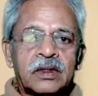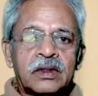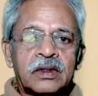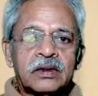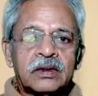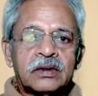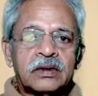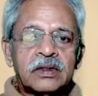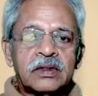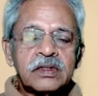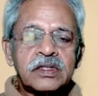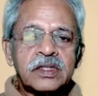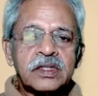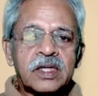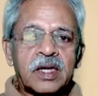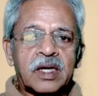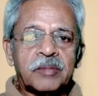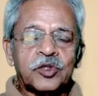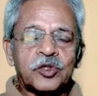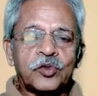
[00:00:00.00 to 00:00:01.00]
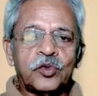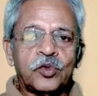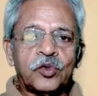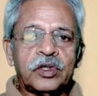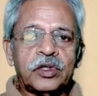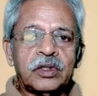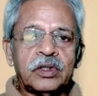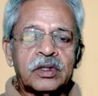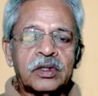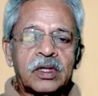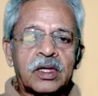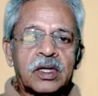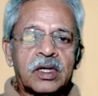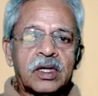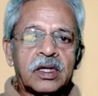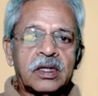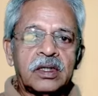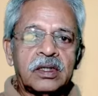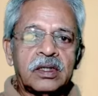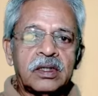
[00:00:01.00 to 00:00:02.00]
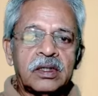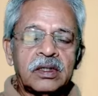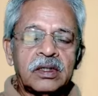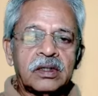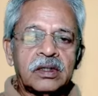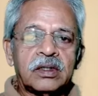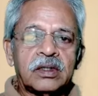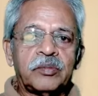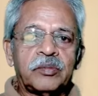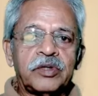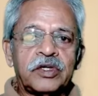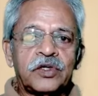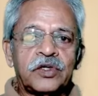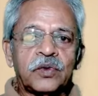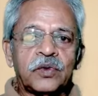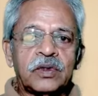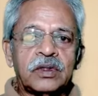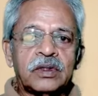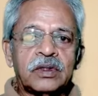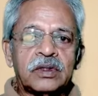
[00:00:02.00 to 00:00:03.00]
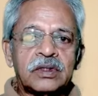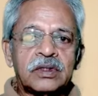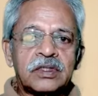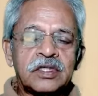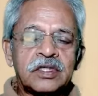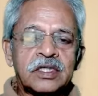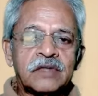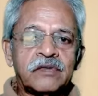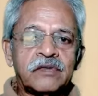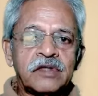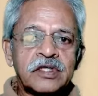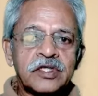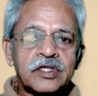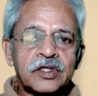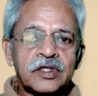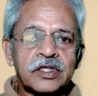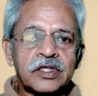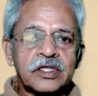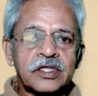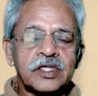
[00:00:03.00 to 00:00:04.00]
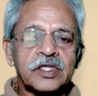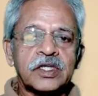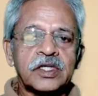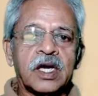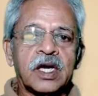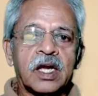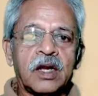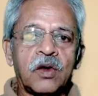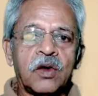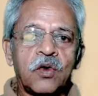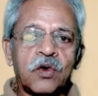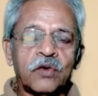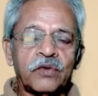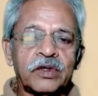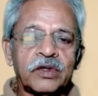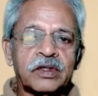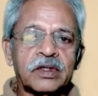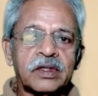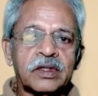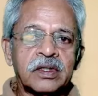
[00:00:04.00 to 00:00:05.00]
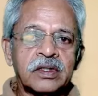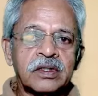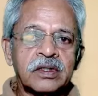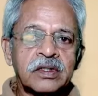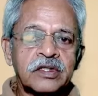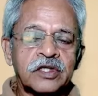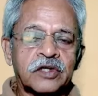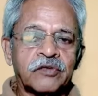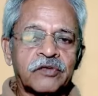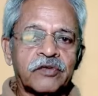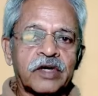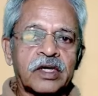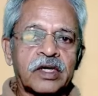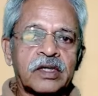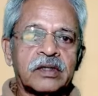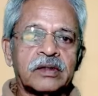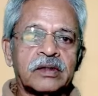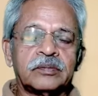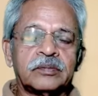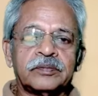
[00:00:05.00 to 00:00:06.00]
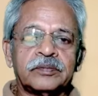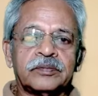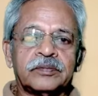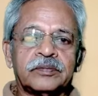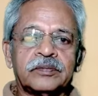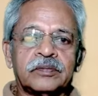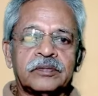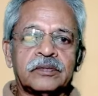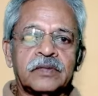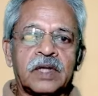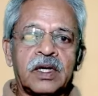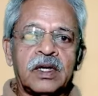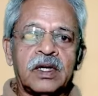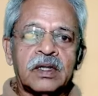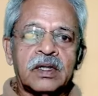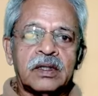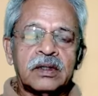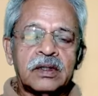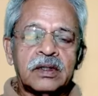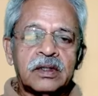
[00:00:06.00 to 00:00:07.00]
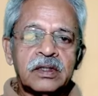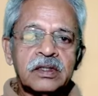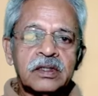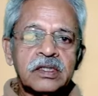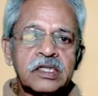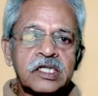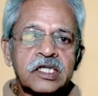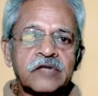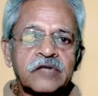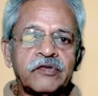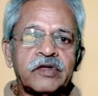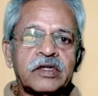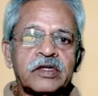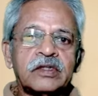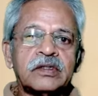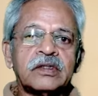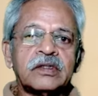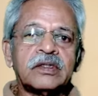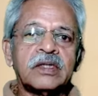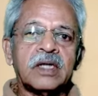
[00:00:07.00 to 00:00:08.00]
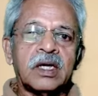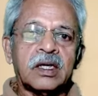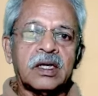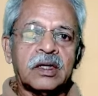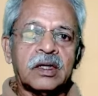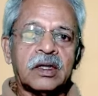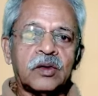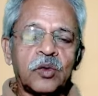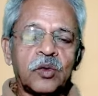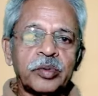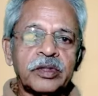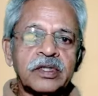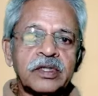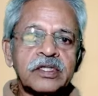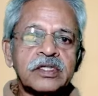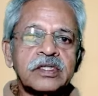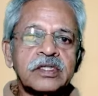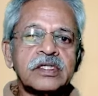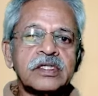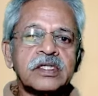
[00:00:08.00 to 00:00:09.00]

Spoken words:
This haptocorrin and the B12 travels this along with intrinsic factor. The intrinsic factor accompanies this